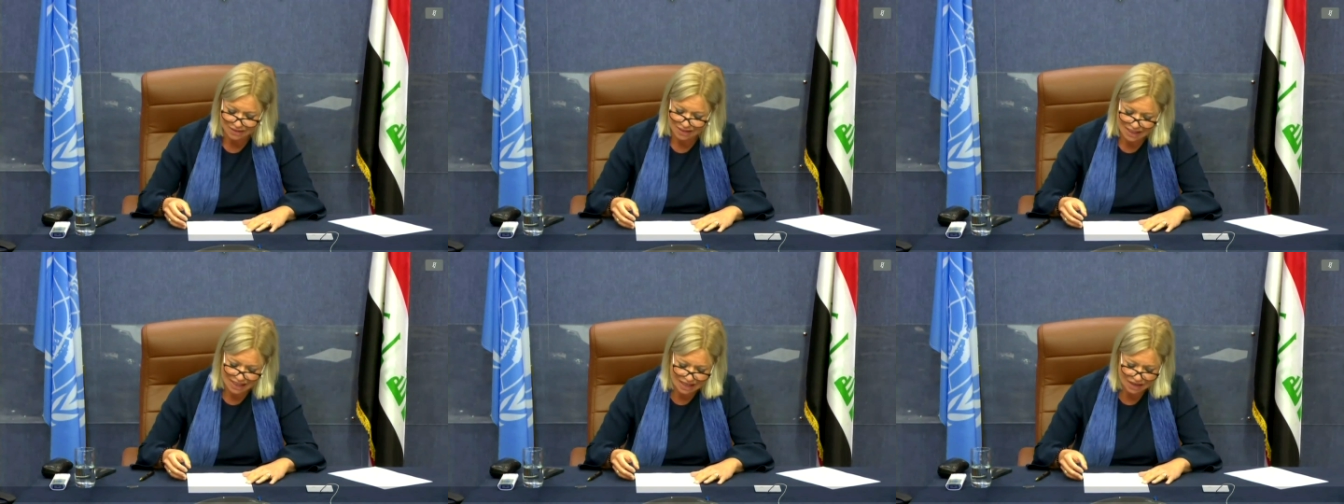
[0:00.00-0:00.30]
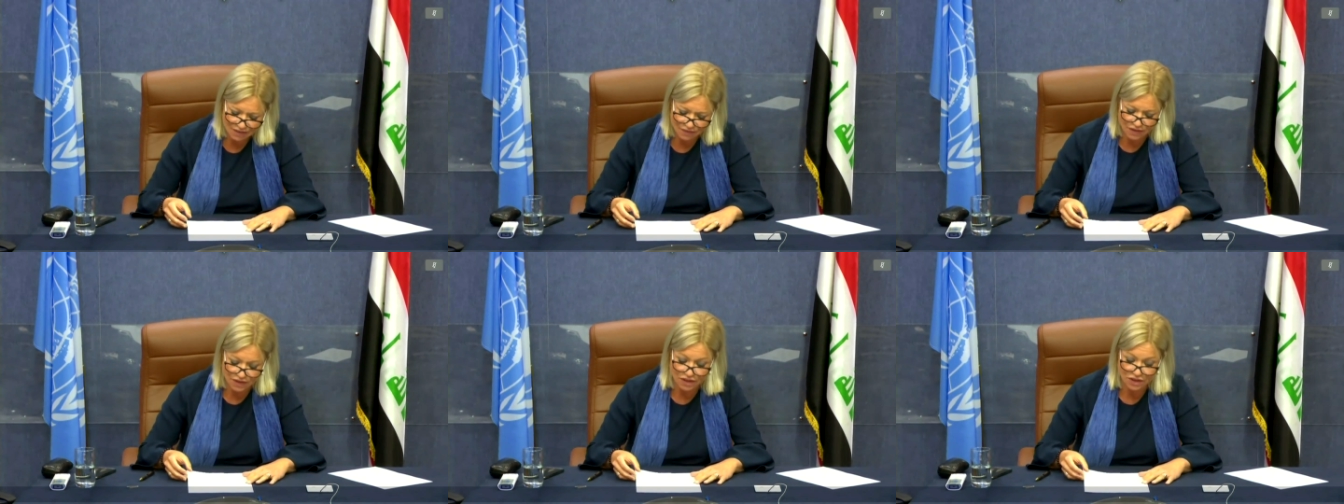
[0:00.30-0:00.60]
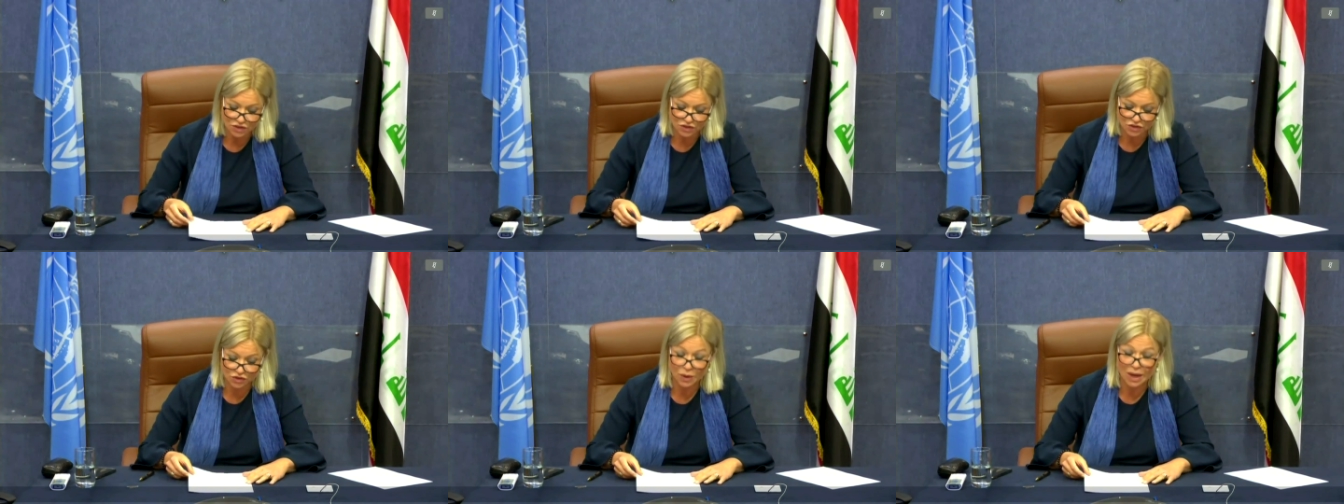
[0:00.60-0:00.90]
than
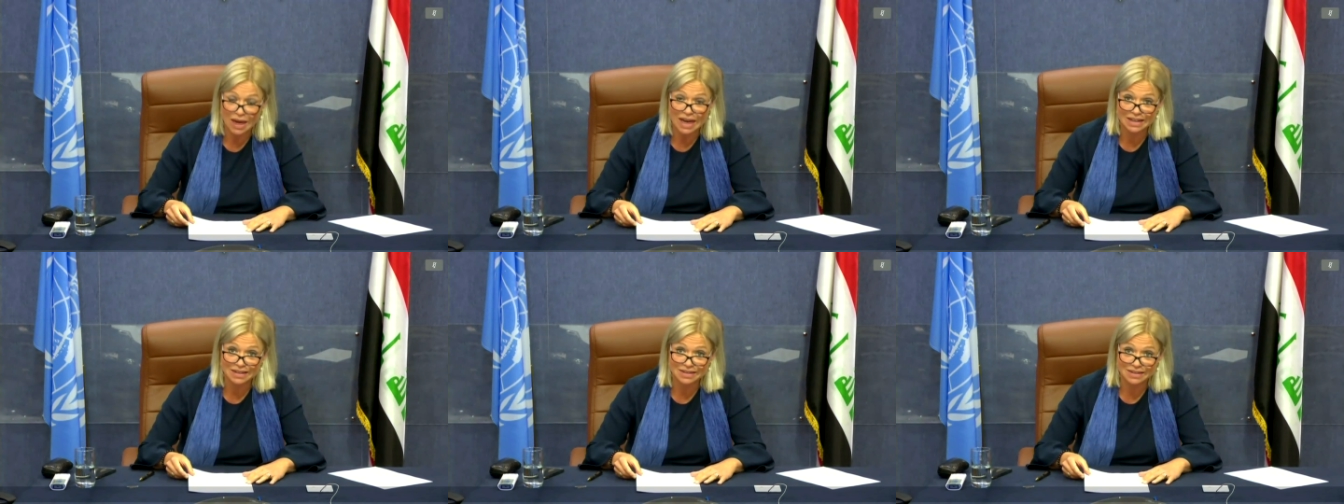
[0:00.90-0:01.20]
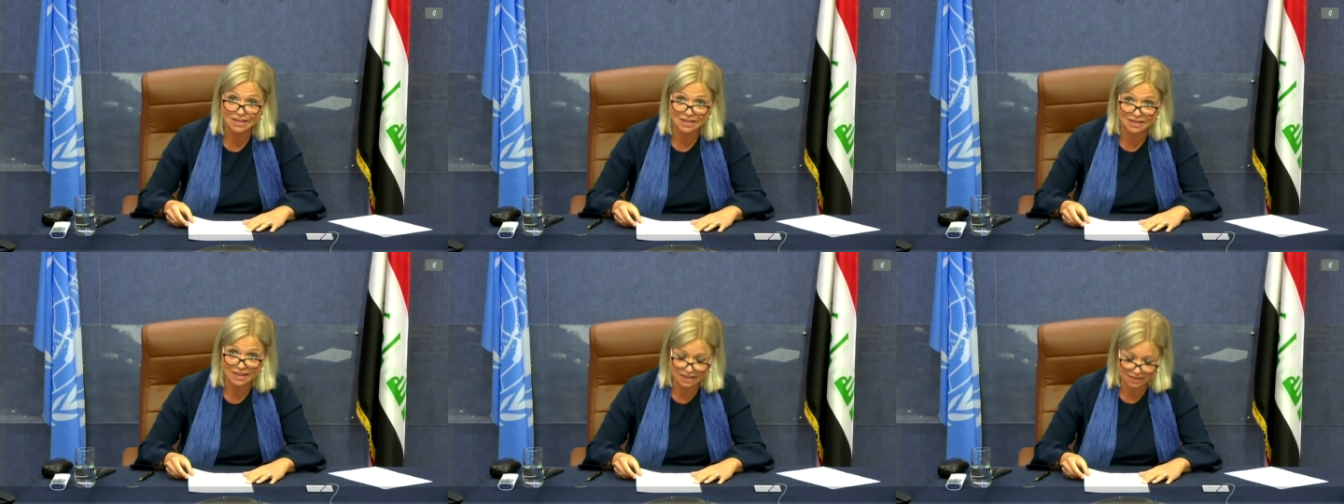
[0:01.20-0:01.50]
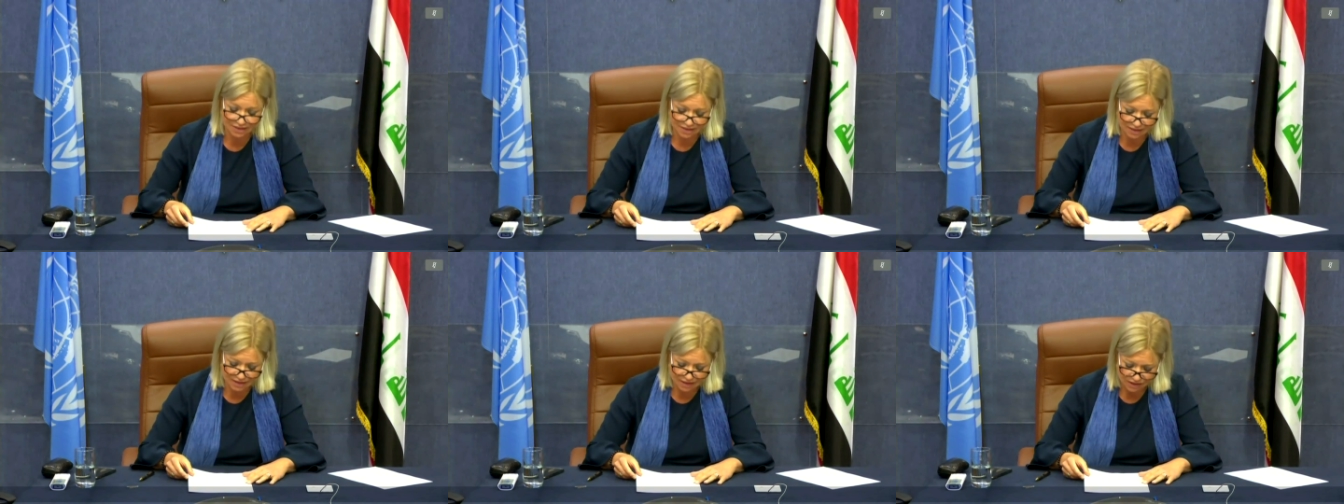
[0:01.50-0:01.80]
ever to access
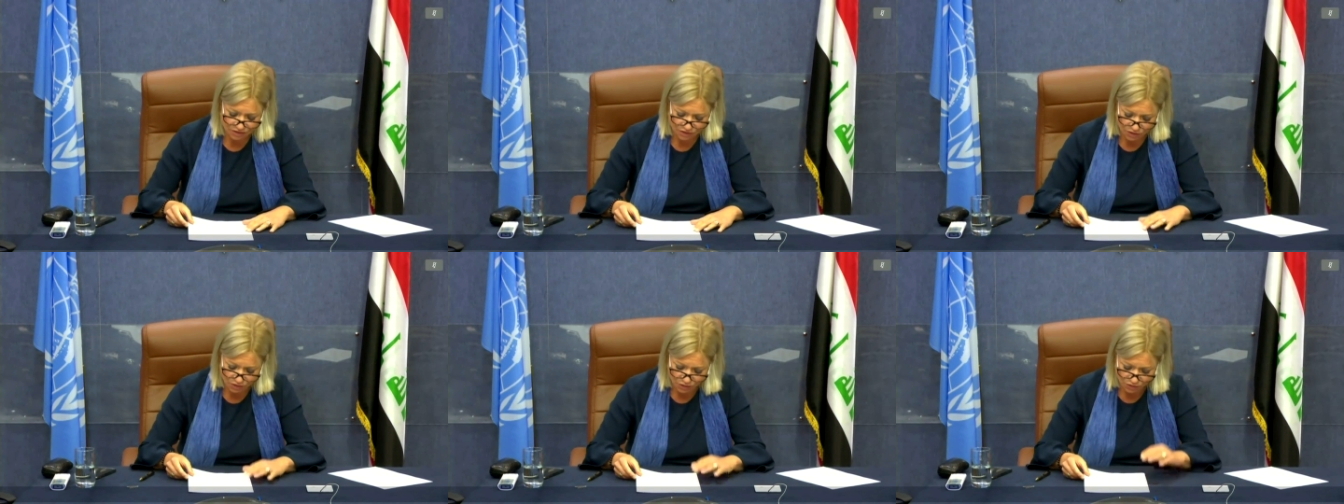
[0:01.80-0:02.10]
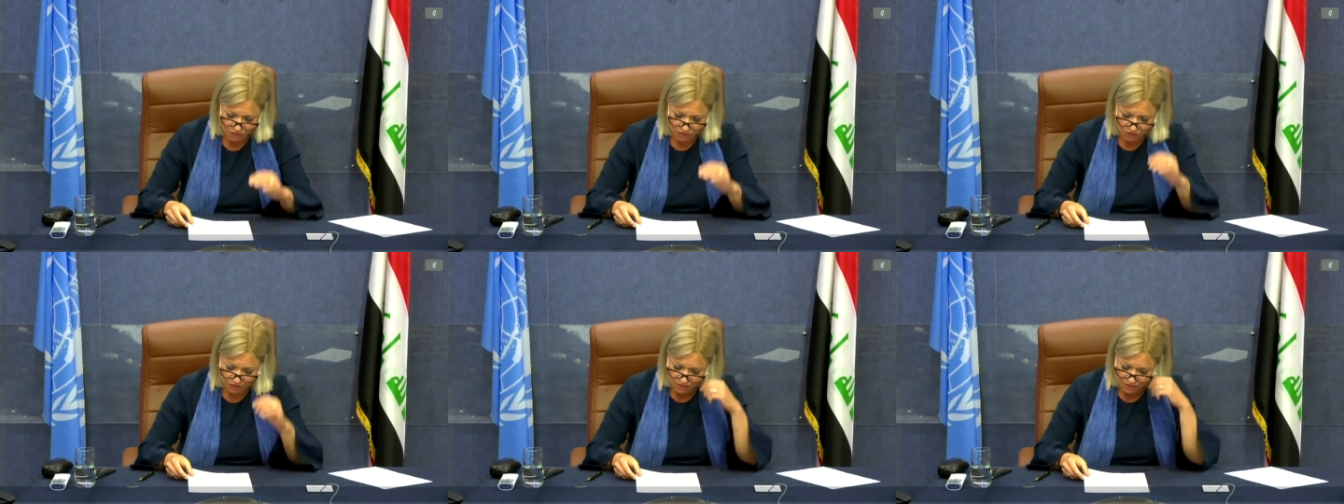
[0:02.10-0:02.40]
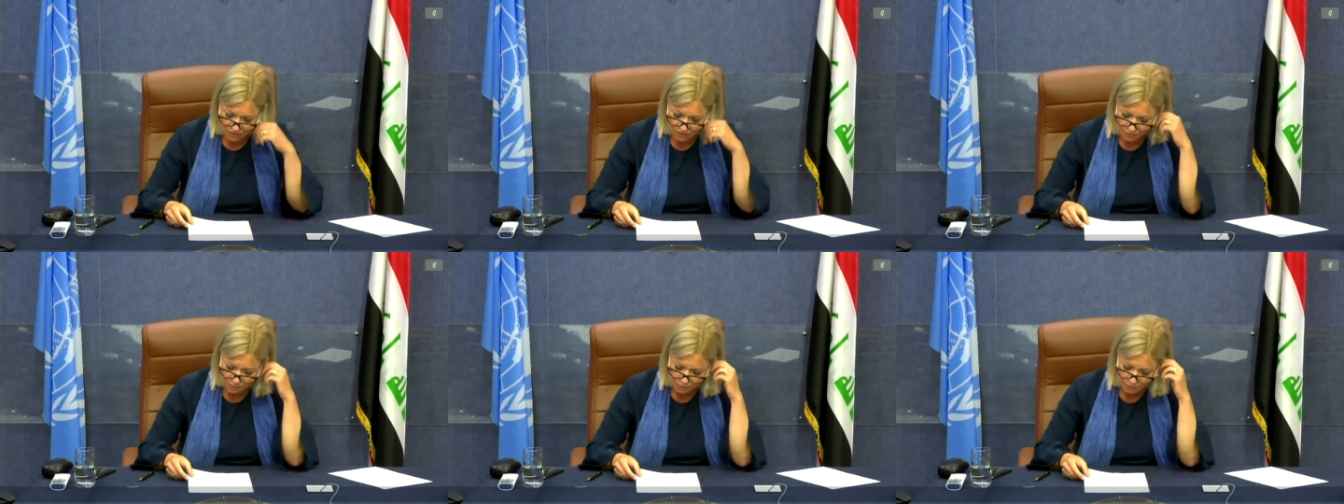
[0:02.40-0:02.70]
international
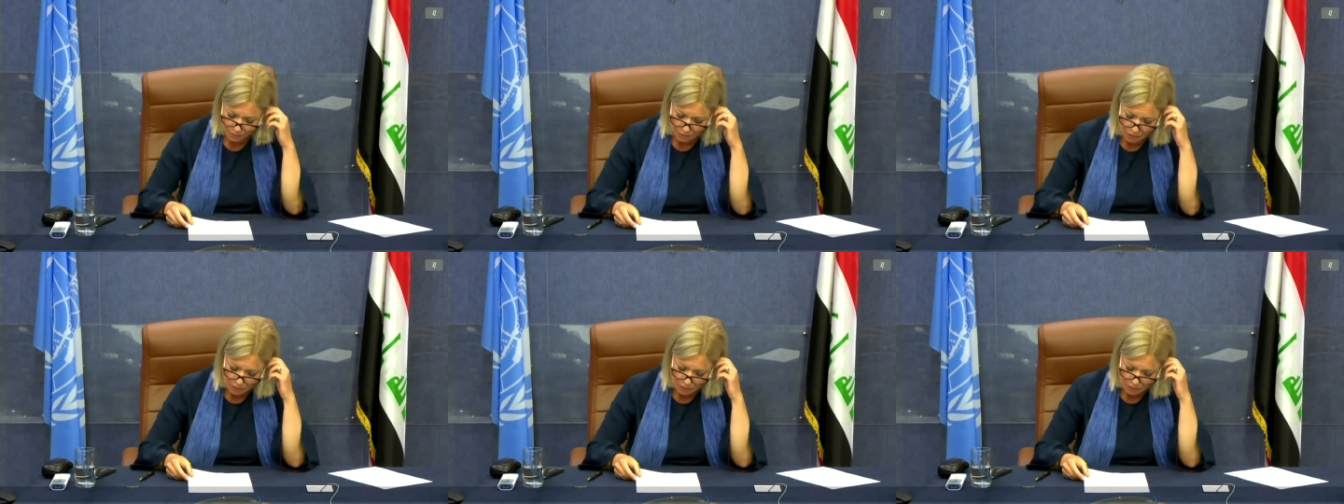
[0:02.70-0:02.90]
funds.